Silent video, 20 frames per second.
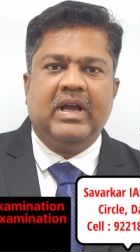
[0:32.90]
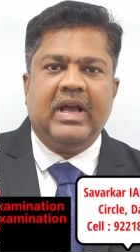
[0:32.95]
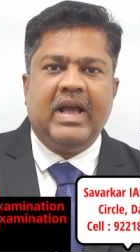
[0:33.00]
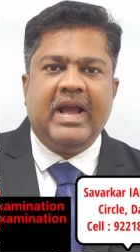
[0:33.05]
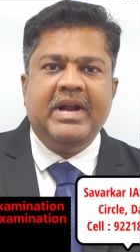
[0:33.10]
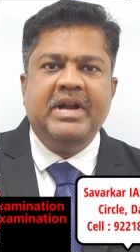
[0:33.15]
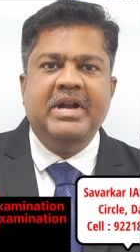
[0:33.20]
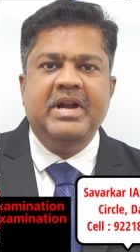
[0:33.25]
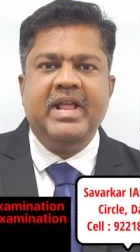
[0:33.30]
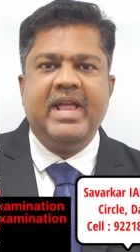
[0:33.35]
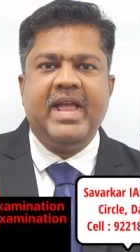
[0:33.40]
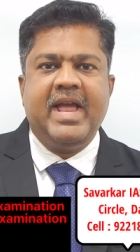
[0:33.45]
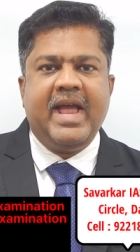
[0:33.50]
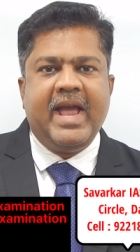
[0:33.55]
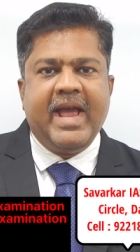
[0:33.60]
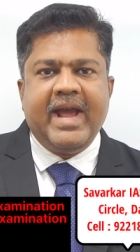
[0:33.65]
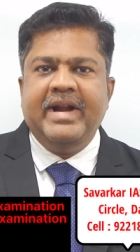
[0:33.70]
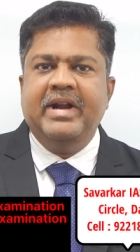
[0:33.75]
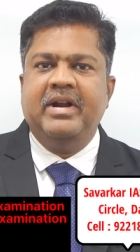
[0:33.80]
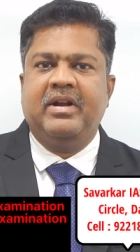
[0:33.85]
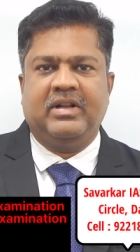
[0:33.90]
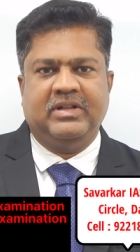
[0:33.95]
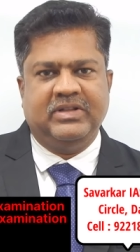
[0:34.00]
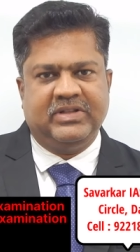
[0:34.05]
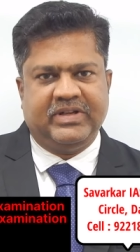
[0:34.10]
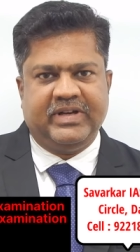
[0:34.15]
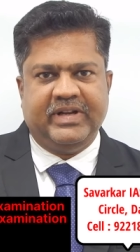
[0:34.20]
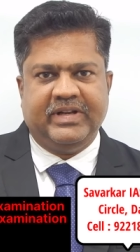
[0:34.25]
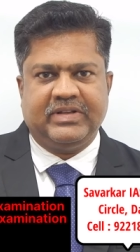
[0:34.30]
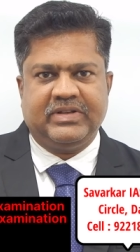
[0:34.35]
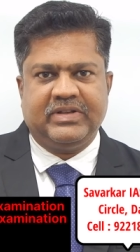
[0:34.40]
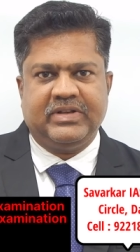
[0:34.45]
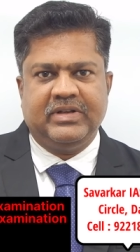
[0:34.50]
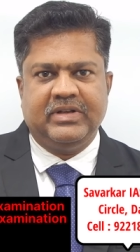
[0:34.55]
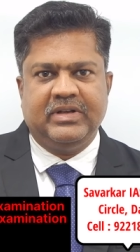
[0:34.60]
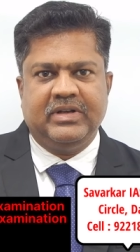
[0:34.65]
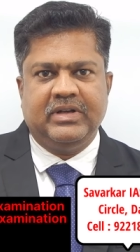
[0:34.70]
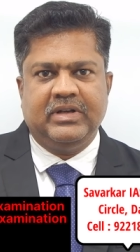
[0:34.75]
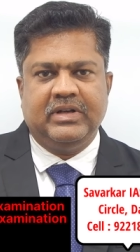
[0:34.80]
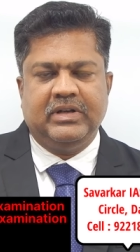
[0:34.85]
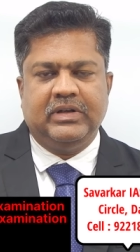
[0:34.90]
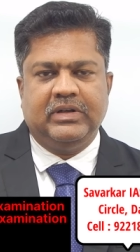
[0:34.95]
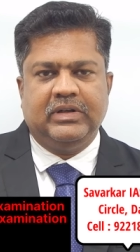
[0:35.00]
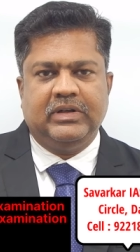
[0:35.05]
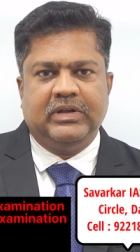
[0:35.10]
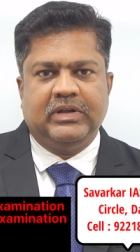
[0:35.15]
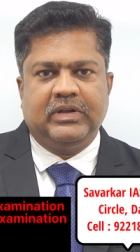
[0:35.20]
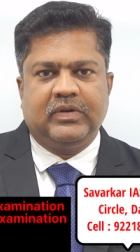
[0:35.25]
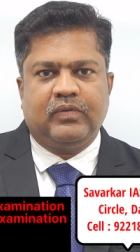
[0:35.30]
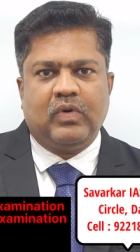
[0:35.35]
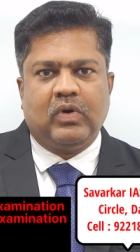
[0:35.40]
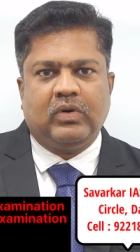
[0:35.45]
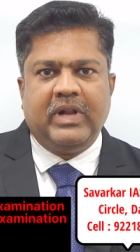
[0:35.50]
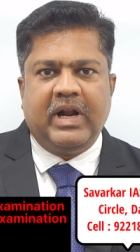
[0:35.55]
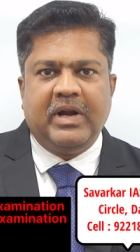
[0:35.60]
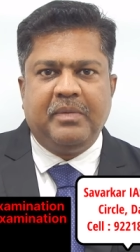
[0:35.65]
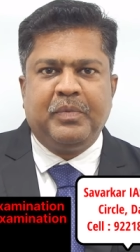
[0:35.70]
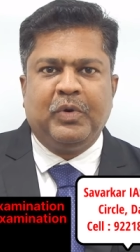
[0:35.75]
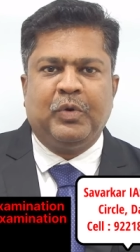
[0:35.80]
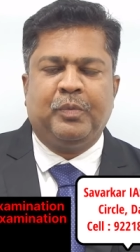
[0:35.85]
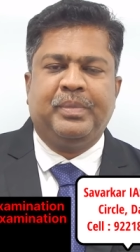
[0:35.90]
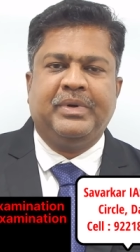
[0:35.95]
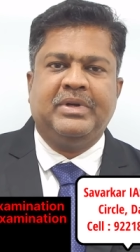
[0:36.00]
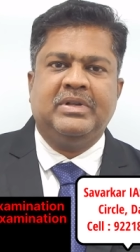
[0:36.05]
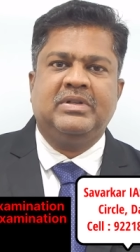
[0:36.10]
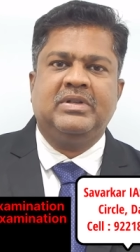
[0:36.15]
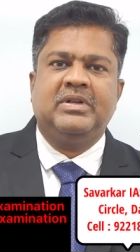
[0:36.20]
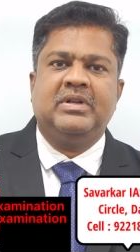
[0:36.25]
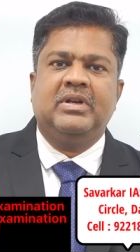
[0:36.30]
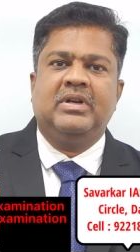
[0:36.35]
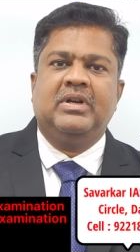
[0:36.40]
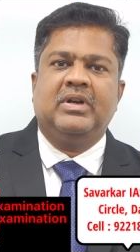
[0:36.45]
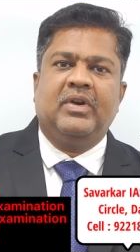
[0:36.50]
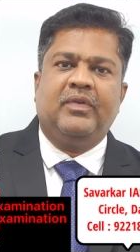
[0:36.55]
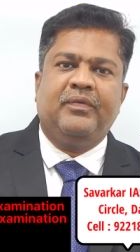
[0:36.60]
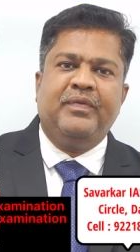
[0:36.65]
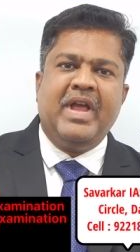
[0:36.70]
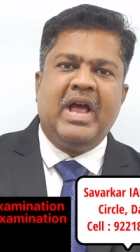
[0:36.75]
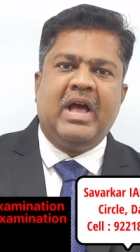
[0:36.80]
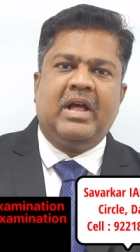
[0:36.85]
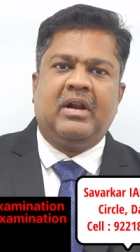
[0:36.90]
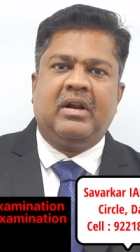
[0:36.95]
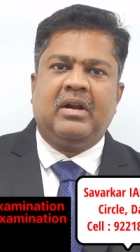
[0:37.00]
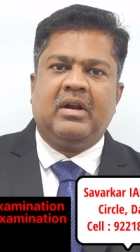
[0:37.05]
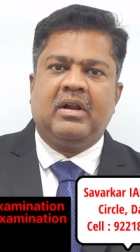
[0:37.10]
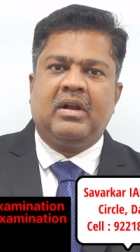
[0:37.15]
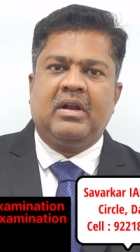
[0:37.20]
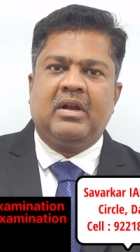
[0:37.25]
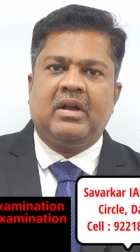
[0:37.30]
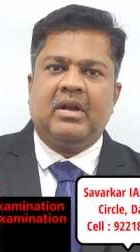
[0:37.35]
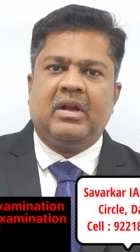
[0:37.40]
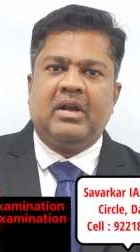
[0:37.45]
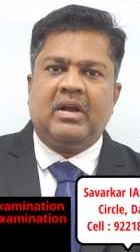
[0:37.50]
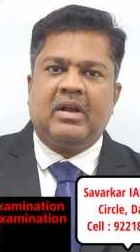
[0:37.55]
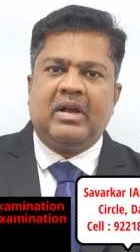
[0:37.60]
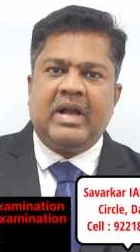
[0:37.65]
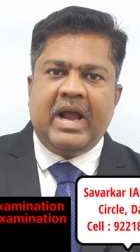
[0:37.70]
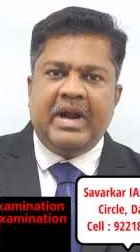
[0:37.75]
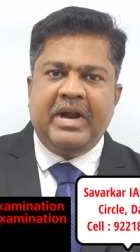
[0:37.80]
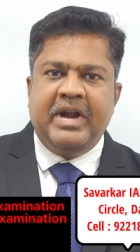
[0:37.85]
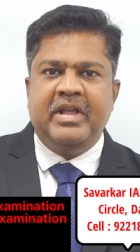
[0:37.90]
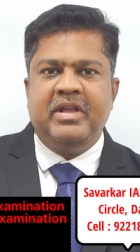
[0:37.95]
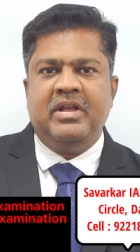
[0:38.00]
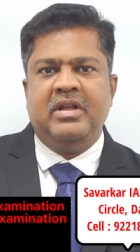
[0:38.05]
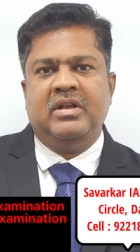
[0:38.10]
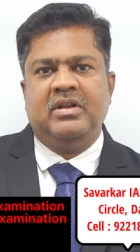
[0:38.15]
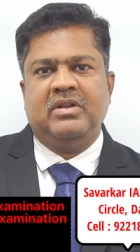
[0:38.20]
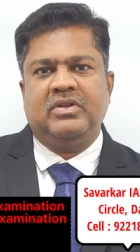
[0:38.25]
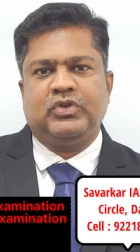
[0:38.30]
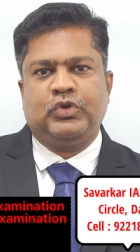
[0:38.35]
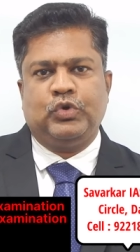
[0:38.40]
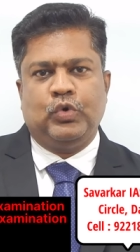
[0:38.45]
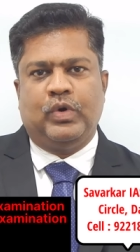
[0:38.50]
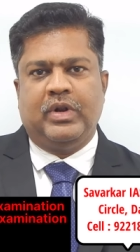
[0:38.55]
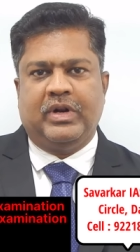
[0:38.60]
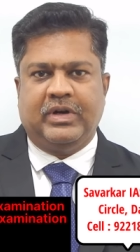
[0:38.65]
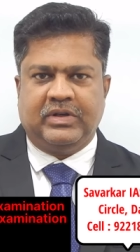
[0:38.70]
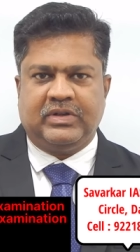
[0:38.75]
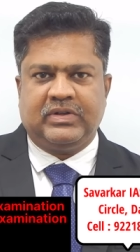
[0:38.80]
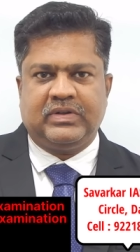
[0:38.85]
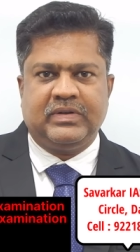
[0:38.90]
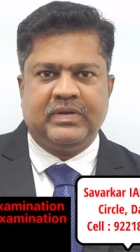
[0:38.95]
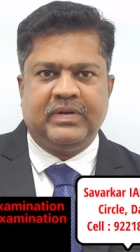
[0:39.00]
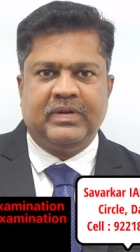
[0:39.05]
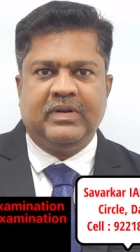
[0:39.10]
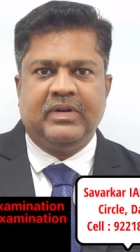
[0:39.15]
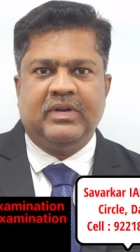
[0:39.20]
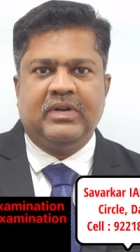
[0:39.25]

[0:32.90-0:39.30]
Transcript: NDA entrance test. For that purpose, we are guiding students.